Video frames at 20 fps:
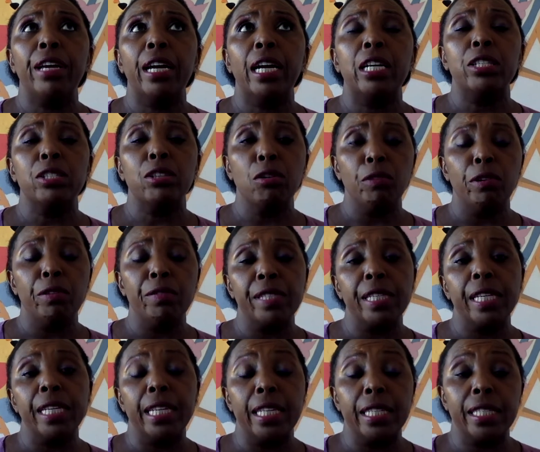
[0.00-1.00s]
as though we've
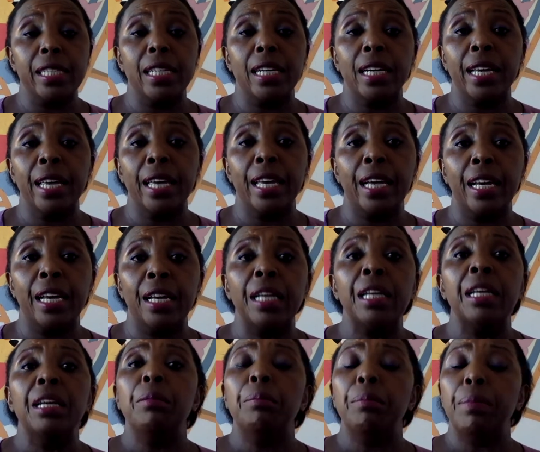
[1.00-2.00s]
seen a tiger,
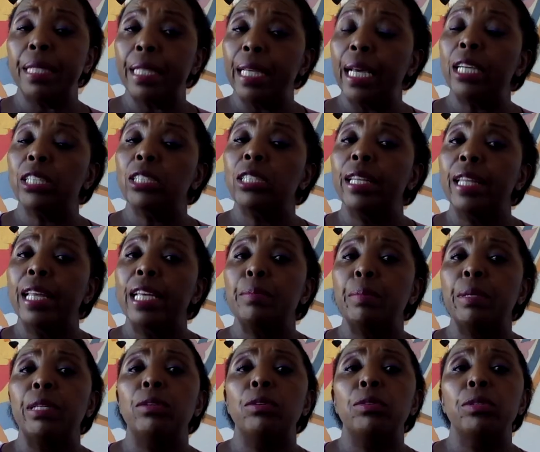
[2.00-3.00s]
but actually there's
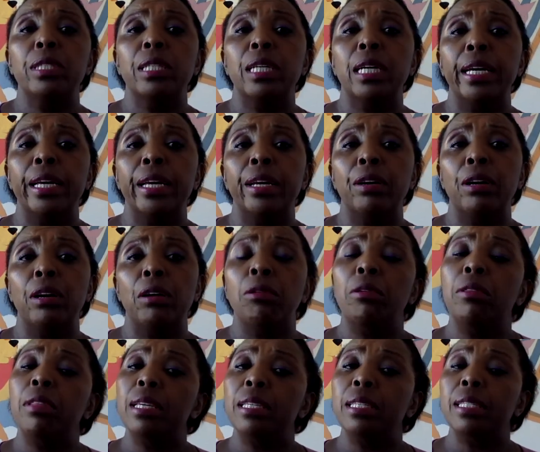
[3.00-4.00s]
been no tiger, or
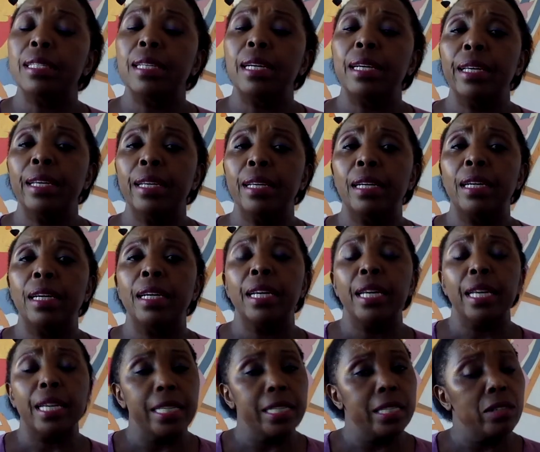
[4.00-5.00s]
this tiger
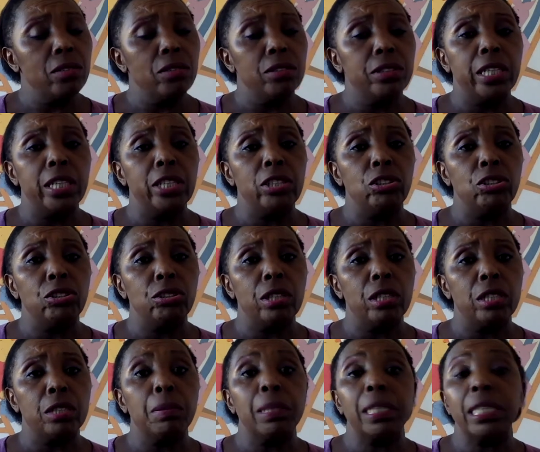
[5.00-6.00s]
is not dangerous,
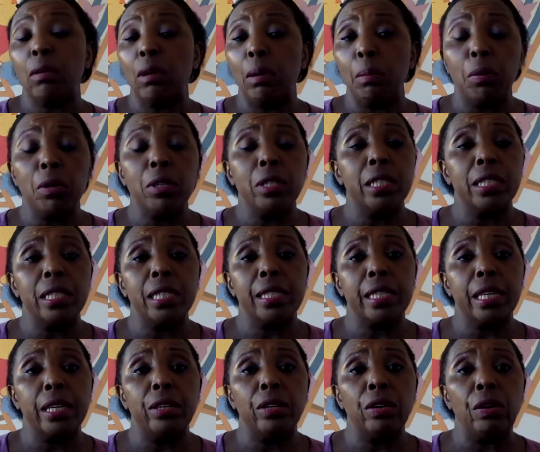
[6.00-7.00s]
but our body
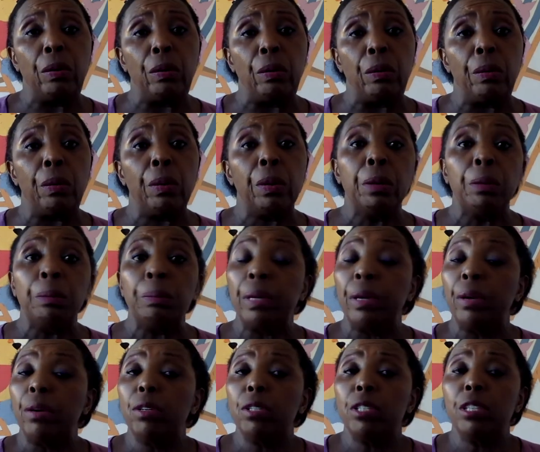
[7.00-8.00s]
doesn't know,
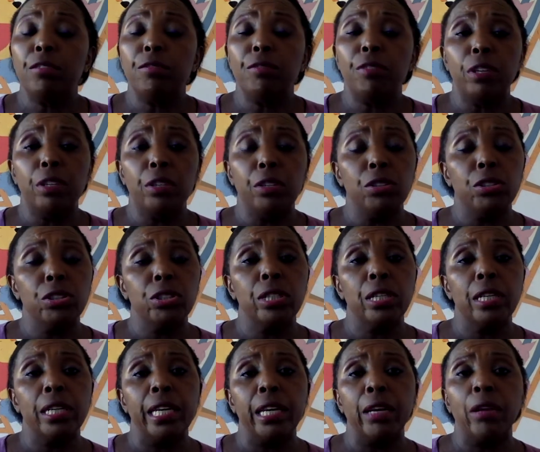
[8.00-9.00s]
because
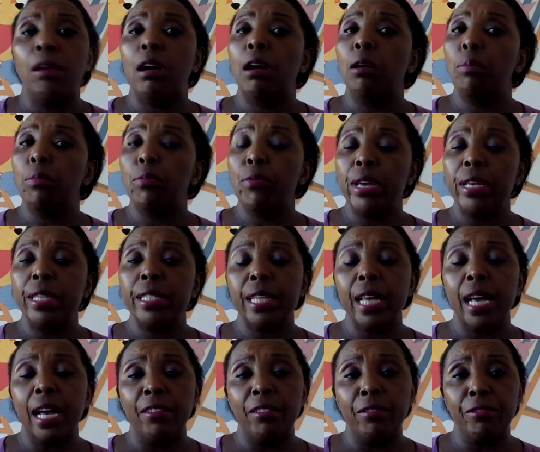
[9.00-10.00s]
evolutionally our brains
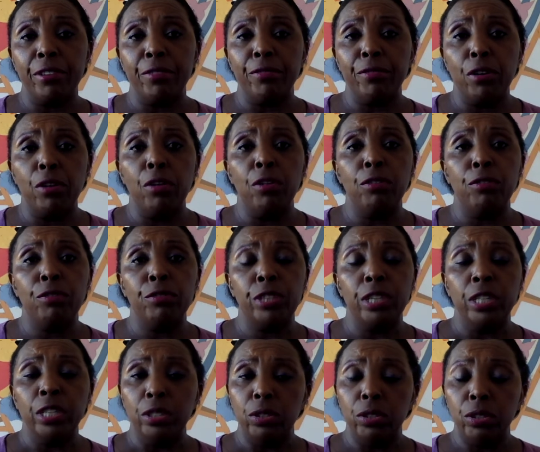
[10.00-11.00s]
have evolved
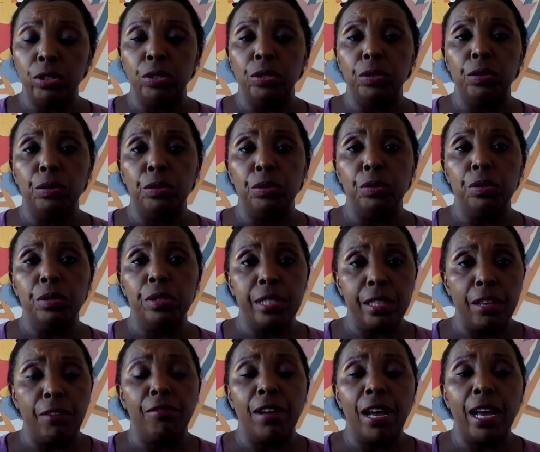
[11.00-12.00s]
to
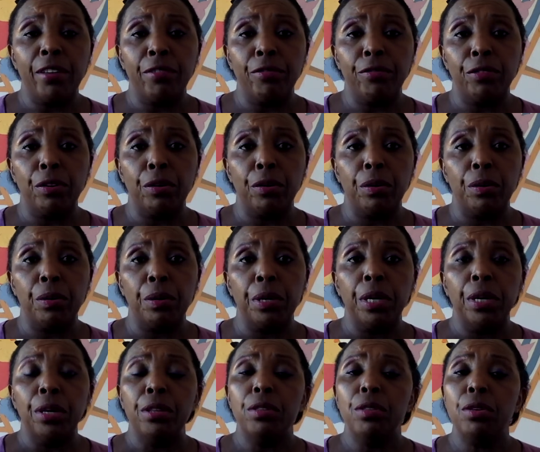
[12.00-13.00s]
survival.
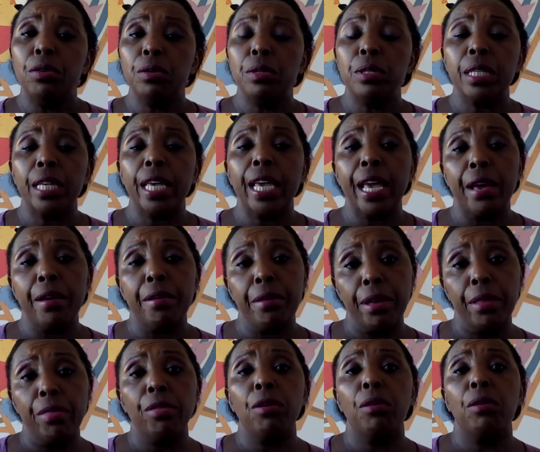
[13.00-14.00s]
Those scary
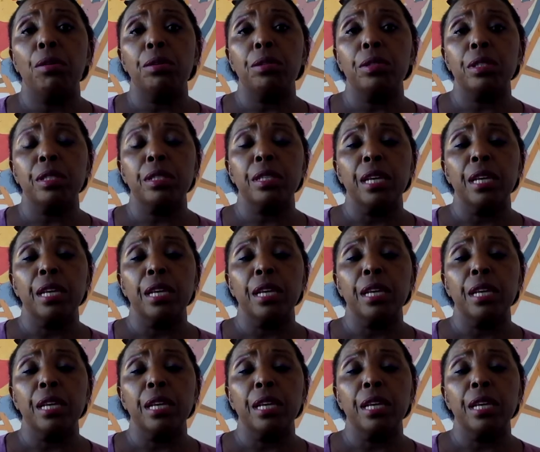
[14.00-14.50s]
thoughts